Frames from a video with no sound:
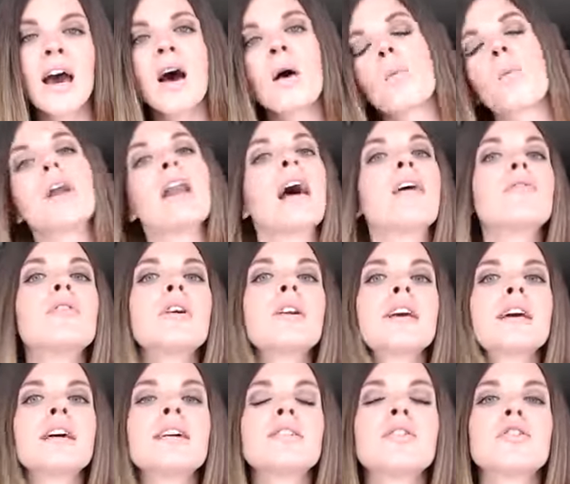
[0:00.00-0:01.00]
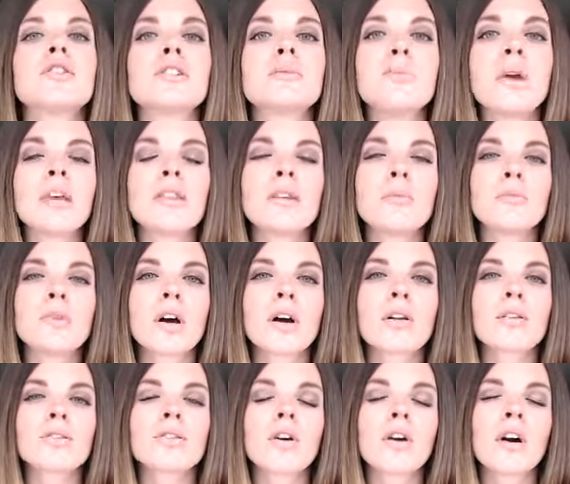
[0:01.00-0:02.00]
Whatever it is, just make them
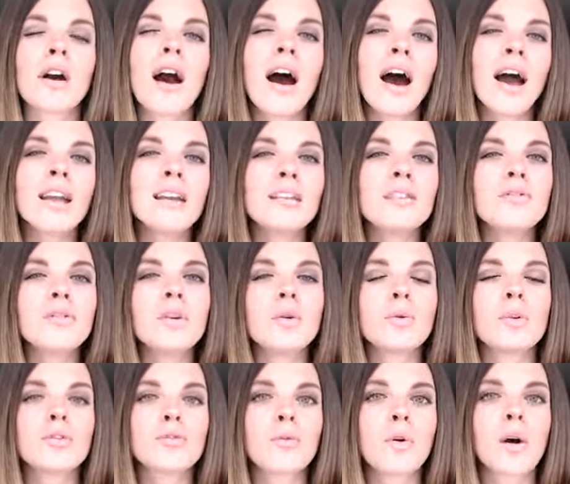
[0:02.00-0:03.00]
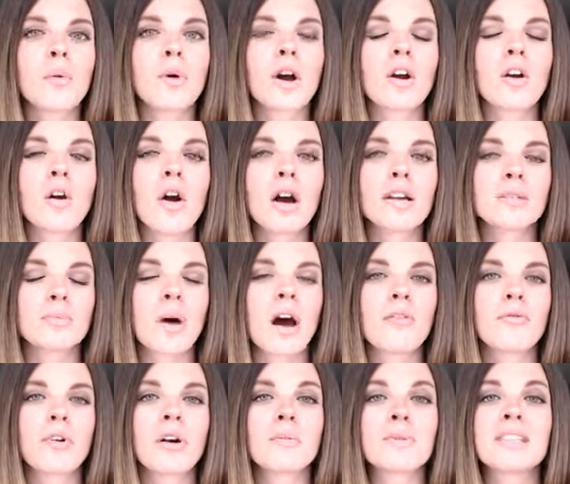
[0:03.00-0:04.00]
look kind of uniform across
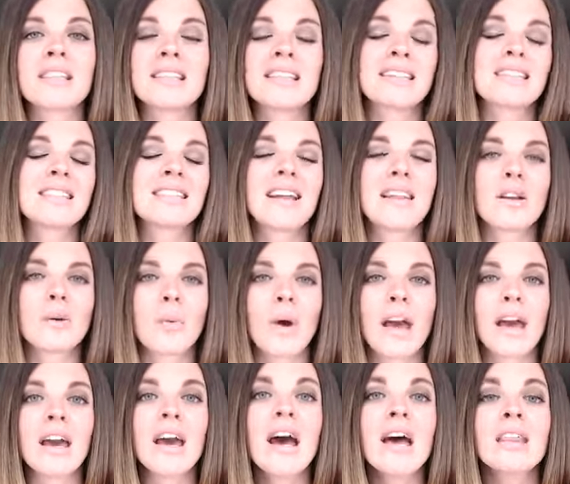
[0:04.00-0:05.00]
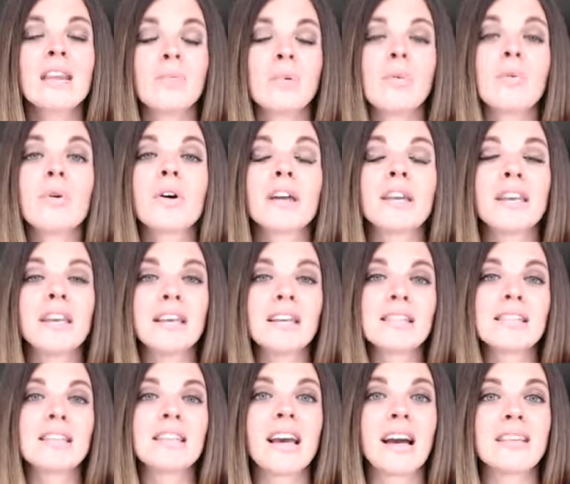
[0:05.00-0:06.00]
platforms because that's another way that people can
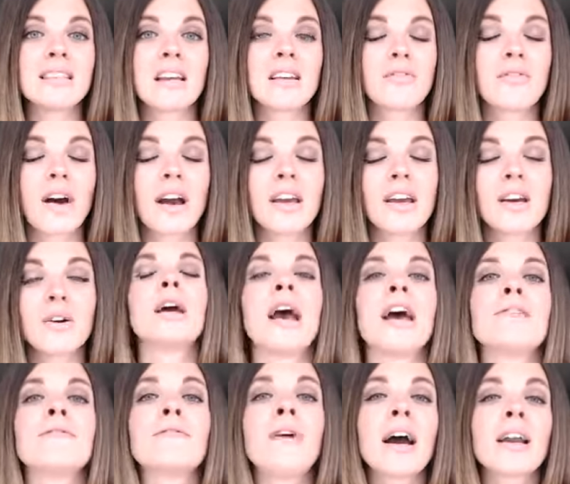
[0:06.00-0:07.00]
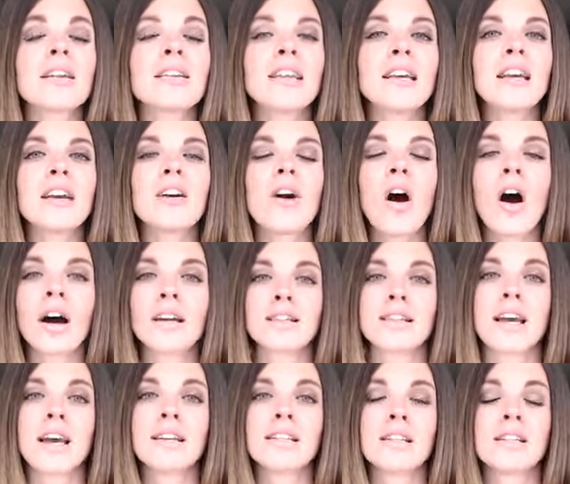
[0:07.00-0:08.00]
easily identify you. And finally,
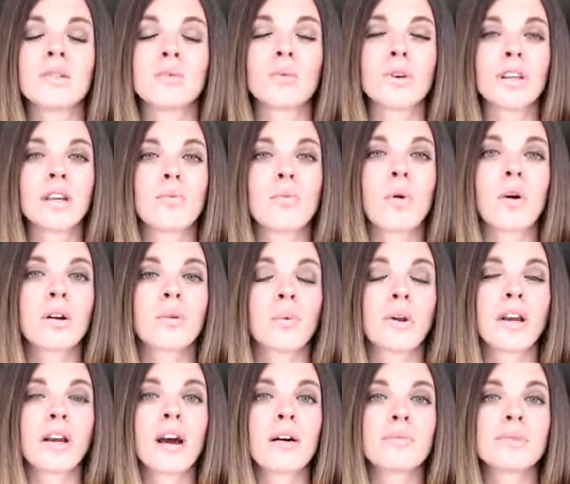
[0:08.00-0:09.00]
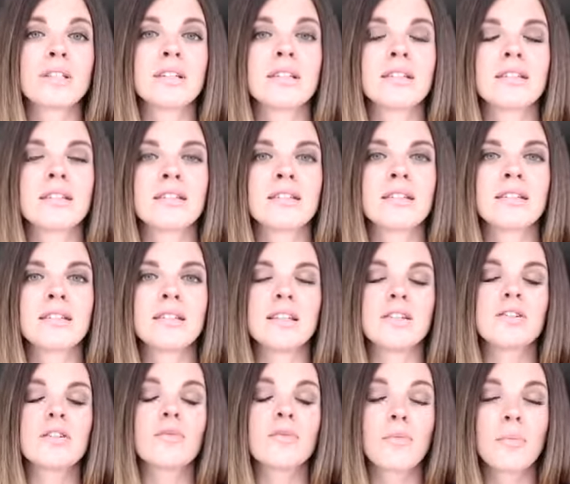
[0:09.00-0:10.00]
content is really important when it comes to consistency.
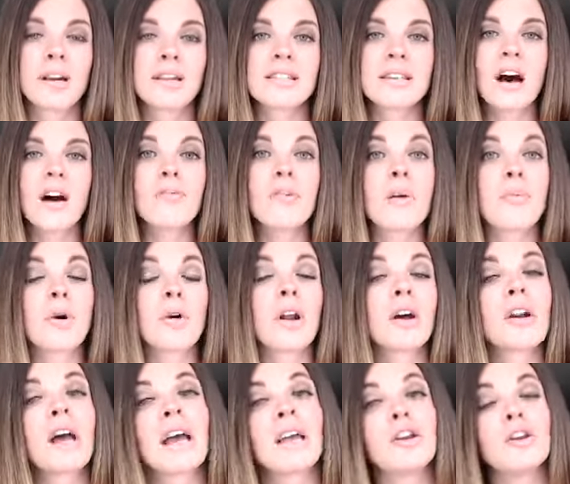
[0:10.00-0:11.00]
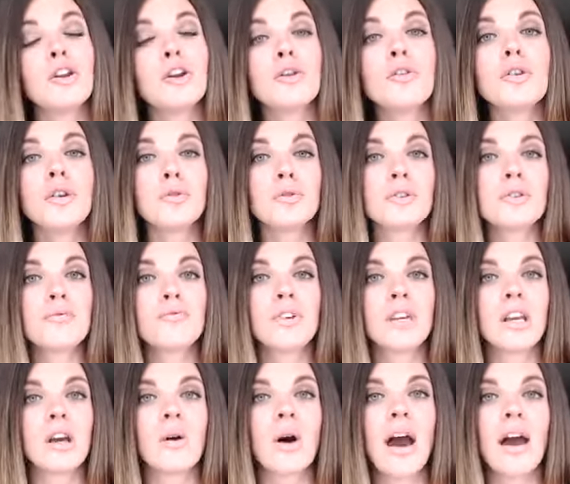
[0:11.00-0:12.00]
So for myself, I put out a new YouTube
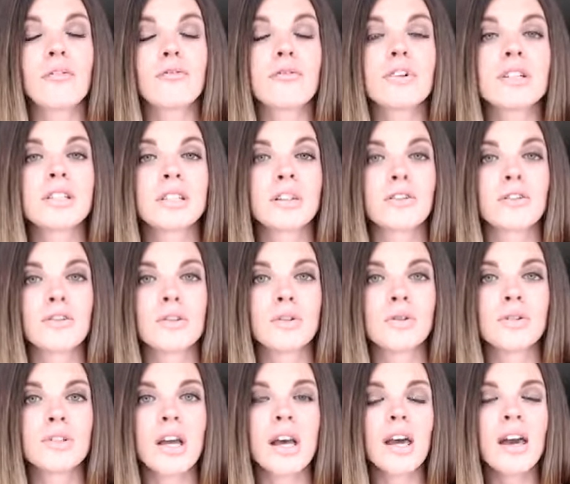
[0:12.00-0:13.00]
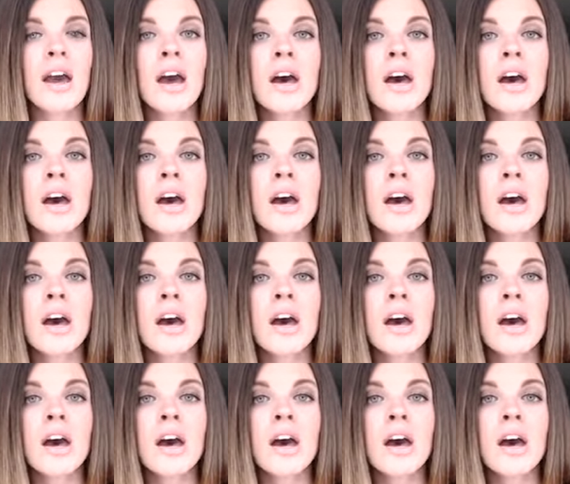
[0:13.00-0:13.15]
video every single Tuesday,